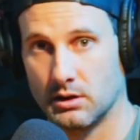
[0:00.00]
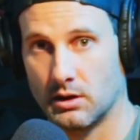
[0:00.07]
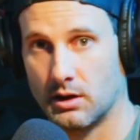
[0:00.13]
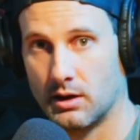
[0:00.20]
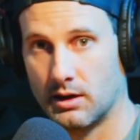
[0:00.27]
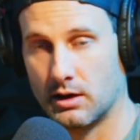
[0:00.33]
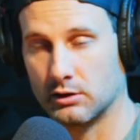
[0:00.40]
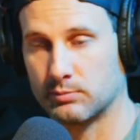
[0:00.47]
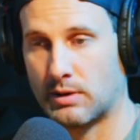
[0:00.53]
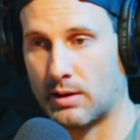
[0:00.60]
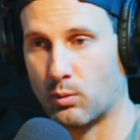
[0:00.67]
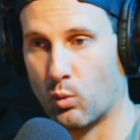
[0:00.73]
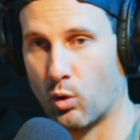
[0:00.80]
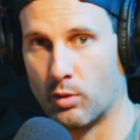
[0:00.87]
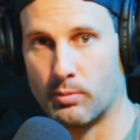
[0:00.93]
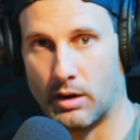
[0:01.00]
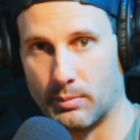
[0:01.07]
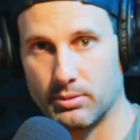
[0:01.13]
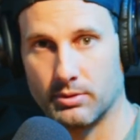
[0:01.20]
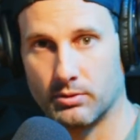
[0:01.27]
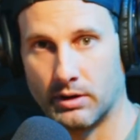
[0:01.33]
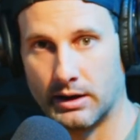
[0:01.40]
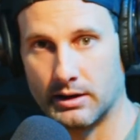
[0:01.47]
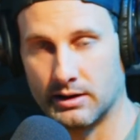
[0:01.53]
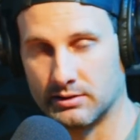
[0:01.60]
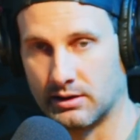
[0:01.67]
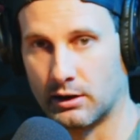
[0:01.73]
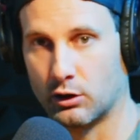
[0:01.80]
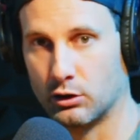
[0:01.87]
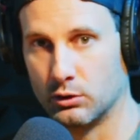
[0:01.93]
Here's my warm up, right? It
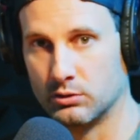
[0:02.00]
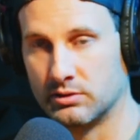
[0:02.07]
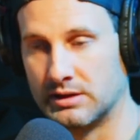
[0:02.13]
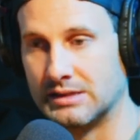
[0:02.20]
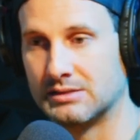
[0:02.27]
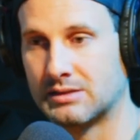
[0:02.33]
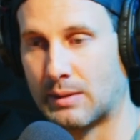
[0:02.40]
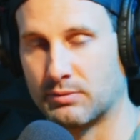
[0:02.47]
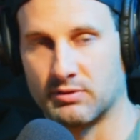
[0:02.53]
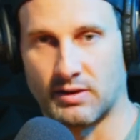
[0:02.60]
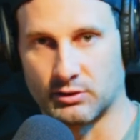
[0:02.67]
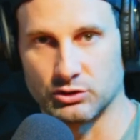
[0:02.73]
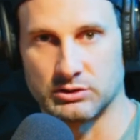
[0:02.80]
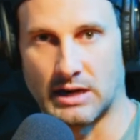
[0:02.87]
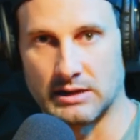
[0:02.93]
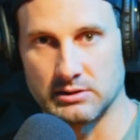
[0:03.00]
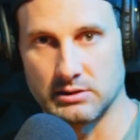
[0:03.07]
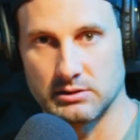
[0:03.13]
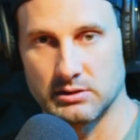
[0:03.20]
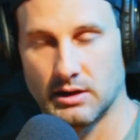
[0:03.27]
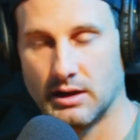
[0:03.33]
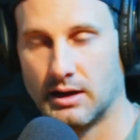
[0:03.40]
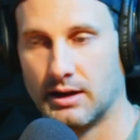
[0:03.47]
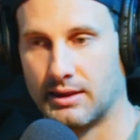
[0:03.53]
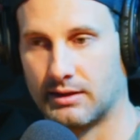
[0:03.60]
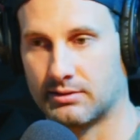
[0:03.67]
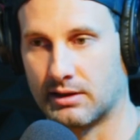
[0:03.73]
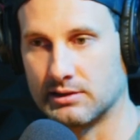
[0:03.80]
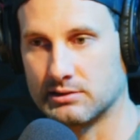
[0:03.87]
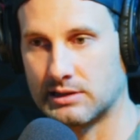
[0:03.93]
includes these types of exercises that's going
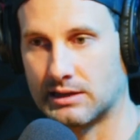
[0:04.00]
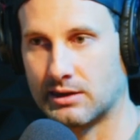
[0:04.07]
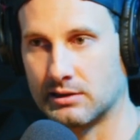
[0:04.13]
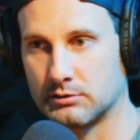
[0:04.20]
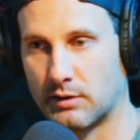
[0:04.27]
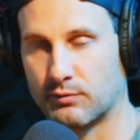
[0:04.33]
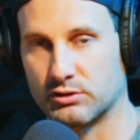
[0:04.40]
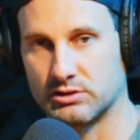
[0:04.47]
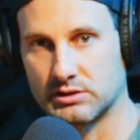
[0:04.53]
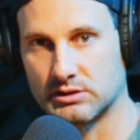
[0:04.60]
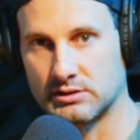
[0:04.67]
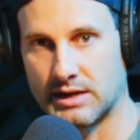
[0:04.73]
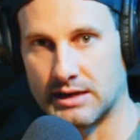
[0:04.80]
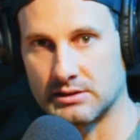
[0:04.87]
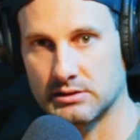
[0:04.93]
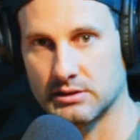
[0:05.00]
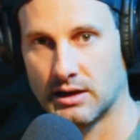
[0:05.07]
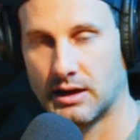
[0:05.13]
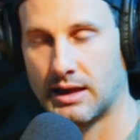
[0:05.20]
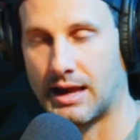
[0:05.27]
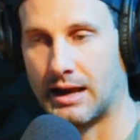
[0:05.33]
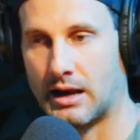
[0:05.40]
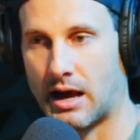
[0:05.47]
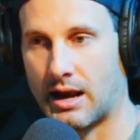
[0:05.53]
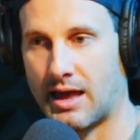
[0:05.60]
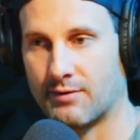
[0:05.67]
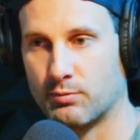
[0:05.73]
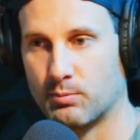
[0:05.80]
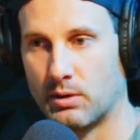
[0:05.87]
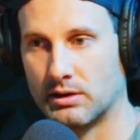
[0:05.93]
to set things up for success and not have
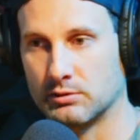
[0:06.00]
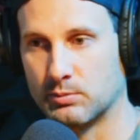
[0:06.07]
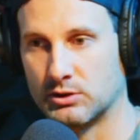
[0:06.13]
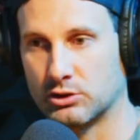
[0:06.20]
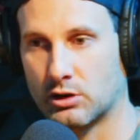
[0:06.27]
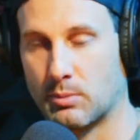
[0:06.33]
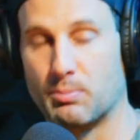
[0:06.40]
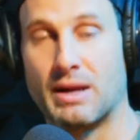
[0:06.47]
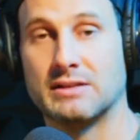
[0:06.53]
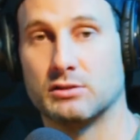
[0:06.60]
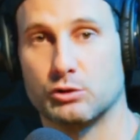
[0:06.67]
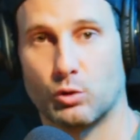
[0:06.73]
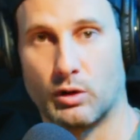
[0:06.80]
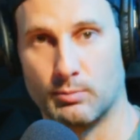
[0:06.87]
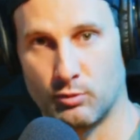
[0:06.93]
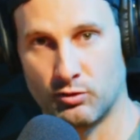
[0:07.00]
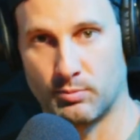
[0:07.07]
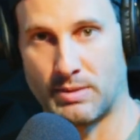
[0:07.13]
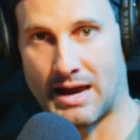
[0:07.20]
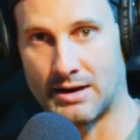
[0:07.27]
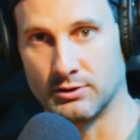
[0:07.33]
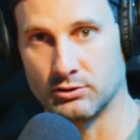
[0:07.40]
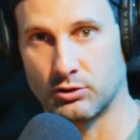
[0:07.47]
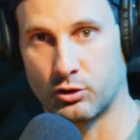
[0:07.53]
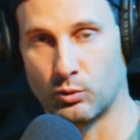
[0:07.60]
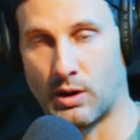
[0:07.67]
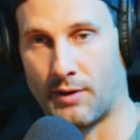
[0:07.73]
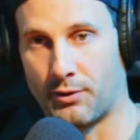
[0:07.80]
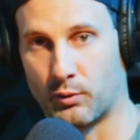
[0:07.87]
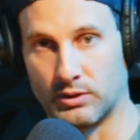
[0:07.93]
as much compensatory movement patterns
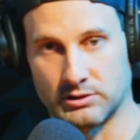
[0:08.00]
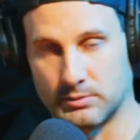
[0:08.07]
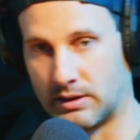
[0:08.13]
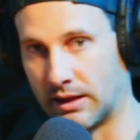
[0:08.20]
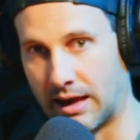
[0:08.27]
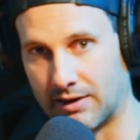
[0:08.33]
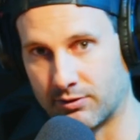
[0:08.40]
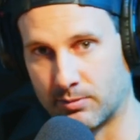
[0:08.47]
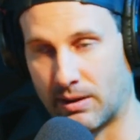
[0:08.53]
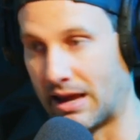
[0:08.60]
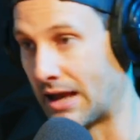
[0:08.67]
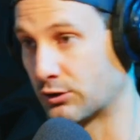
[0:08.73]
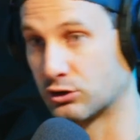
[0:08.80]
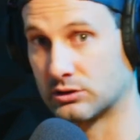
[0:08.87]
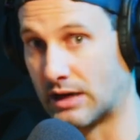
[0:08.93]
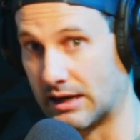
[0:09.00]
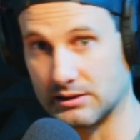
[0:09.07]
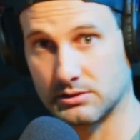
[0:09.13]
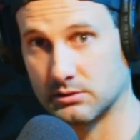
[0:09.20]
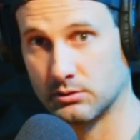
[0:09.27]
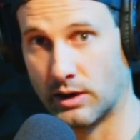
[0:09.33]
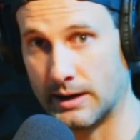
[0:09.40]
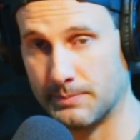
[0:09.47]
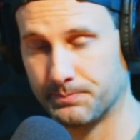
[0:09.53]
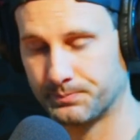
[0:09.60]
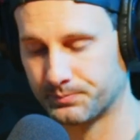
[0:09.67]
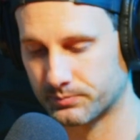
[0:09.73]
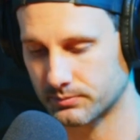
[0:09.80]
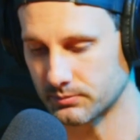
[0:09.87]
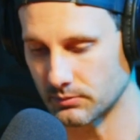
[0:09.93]
throughout the rest of my life and my exercise, right?
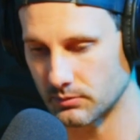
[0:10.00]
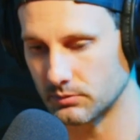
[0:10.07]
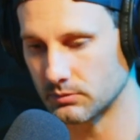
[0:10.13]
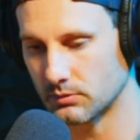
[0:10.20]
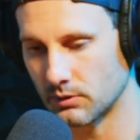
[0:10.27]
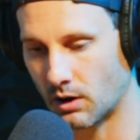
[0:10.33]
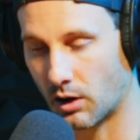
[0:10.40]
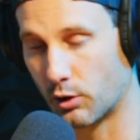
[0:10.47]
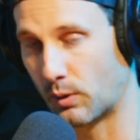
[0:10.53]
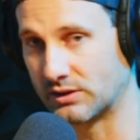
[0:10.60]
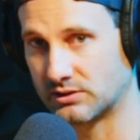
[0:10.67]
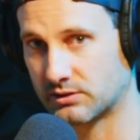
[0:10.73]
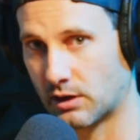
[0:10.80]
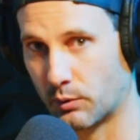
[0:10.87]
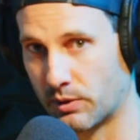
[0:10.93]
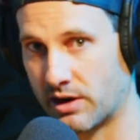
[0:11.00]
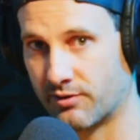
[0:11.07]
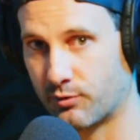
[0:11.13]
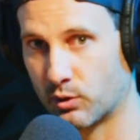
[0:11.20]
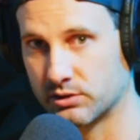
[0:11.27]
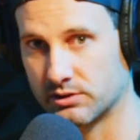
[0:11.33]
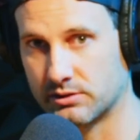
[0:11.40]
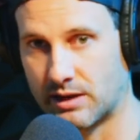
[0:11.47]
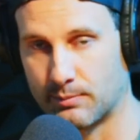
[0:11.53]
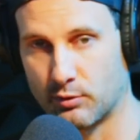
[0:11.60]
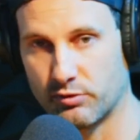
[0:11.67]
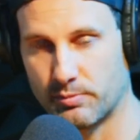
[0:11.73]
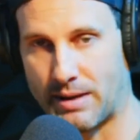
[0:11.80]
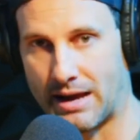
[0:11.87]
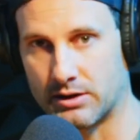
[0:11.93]
Otherwise, it's going to reinforce the same
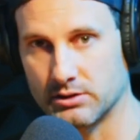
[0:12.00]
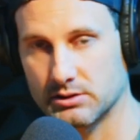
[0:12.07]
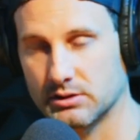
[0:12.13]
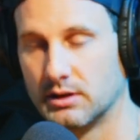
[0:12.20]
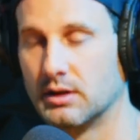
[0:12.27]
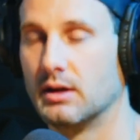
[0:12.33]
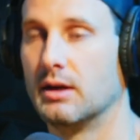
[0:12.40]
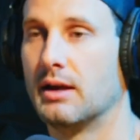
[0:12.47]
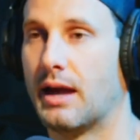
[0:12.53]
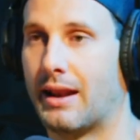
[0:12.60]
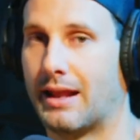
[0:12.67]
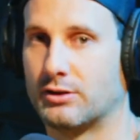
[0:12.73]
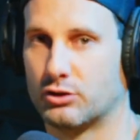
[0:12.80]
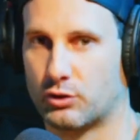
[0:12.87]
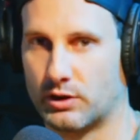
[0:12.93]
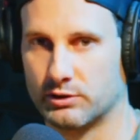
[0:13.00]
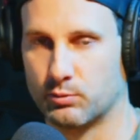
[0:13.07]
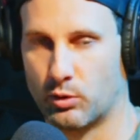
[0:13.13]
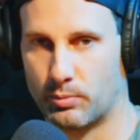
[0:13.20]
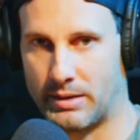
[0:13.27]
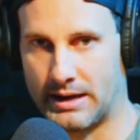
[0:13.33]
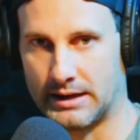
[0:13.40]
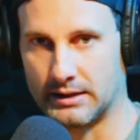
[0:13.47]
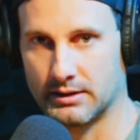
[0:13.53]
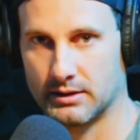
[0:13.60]
movement patterns, and that just creates more pain.